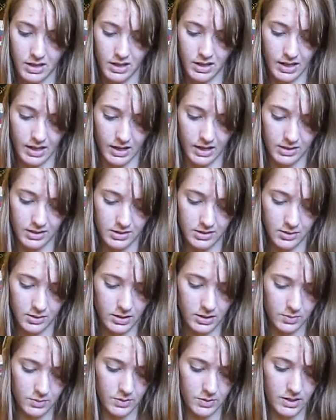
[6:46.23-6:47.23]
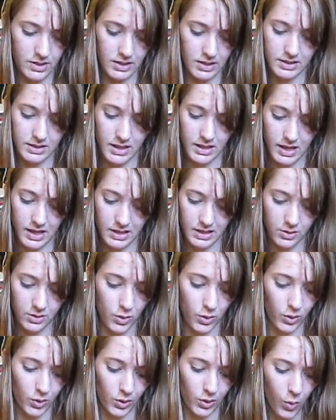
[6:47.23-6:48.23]
yeah, so this one is Candid
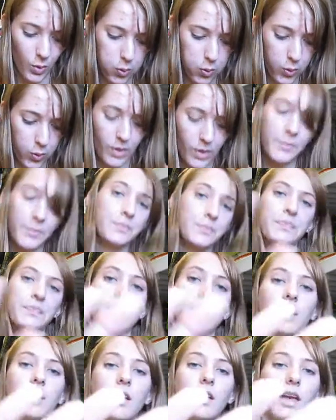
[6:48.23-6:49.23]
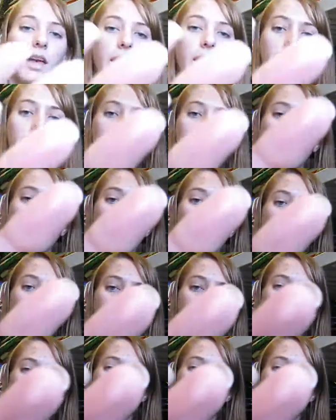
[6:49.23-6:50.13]
Coral. And I